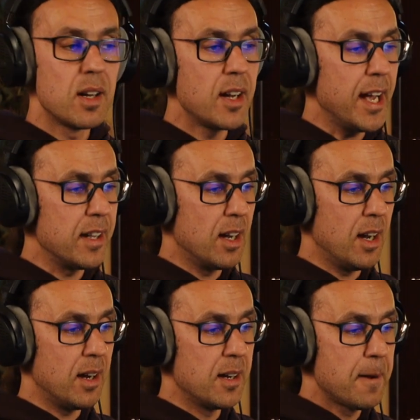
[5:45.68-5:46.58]

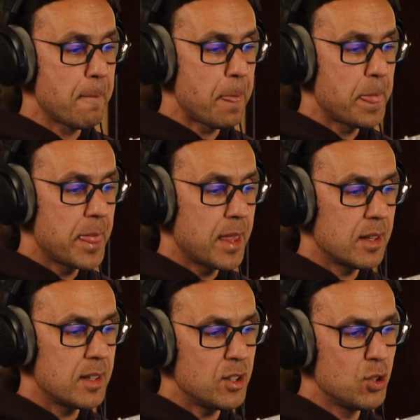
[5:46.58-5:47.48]
and
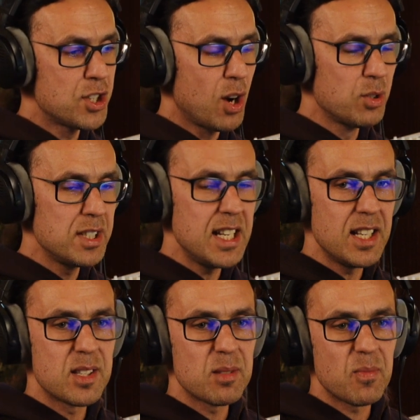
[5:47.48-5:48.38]
you don't
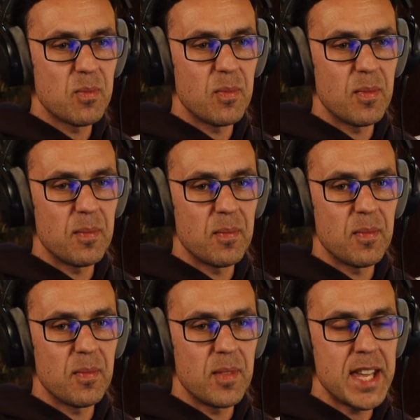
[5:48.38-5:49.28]
need
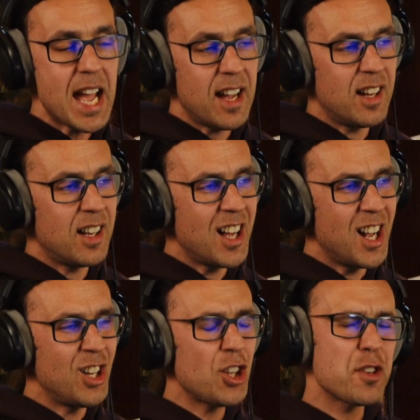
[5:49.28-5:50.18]

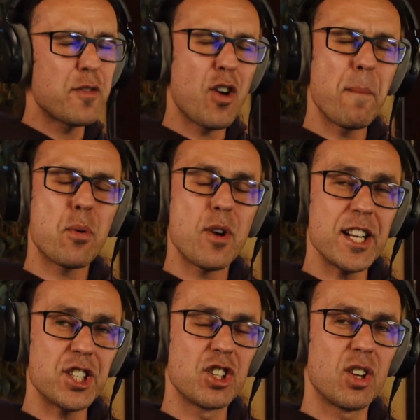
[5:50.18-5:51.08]
a lot of
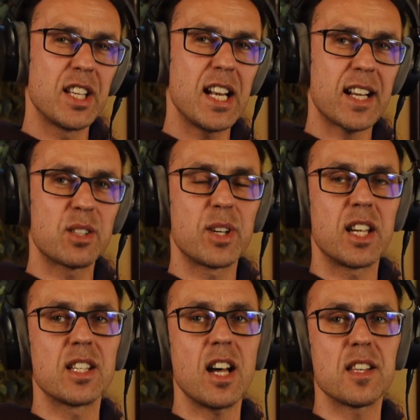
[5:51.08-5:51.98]
compression on electric
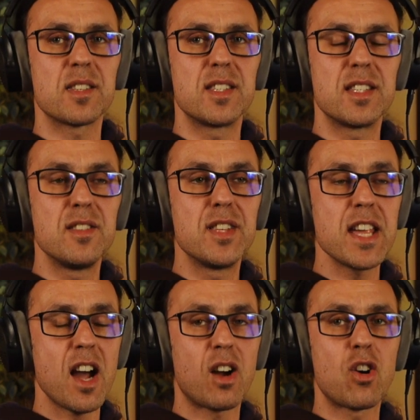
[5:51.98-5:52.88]
guitars.
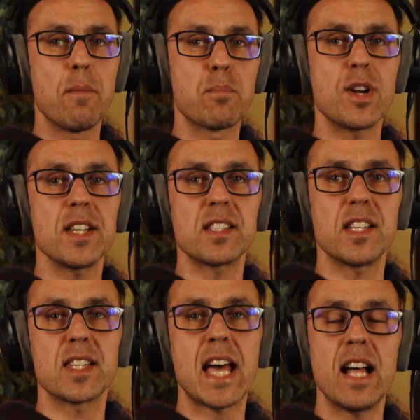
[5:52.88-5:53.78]
They are compressed
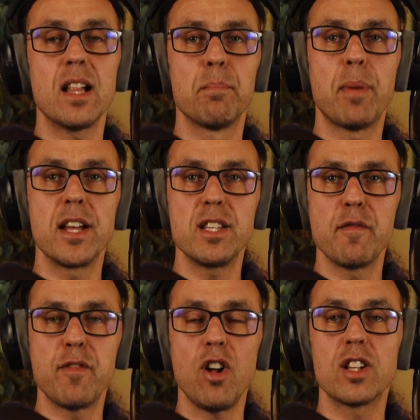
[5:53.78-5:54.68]
as hell by
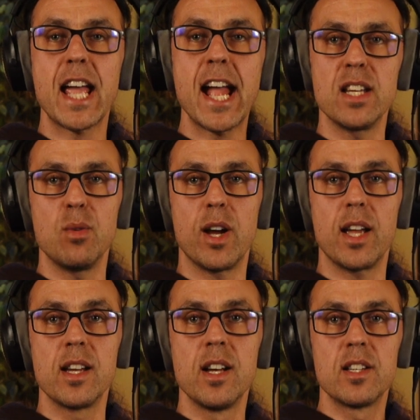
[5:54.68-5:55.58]
default
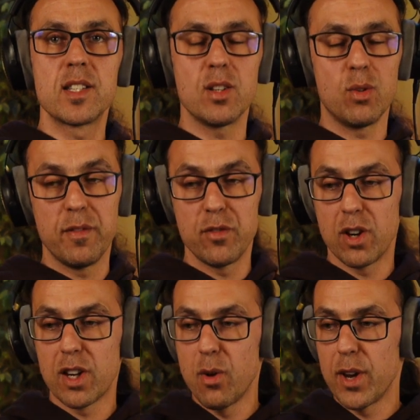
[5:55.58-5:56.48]
anyway. So if you're
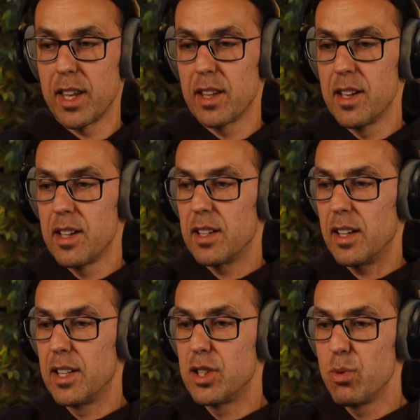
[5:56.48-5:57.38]
going
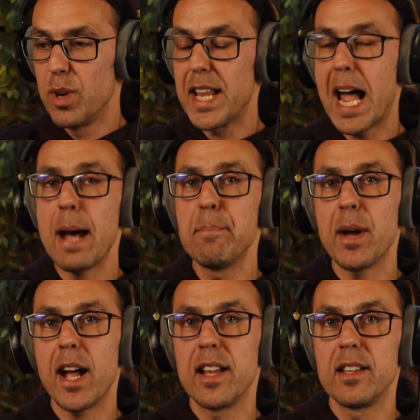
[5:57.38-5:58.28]
into an amp
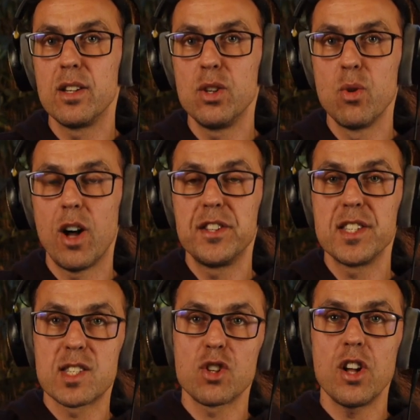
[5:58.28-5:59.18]
and you are
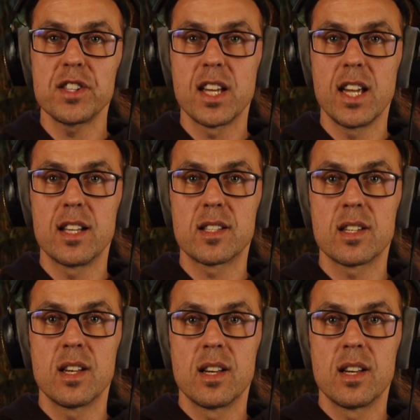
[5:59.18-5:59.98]
distorting it,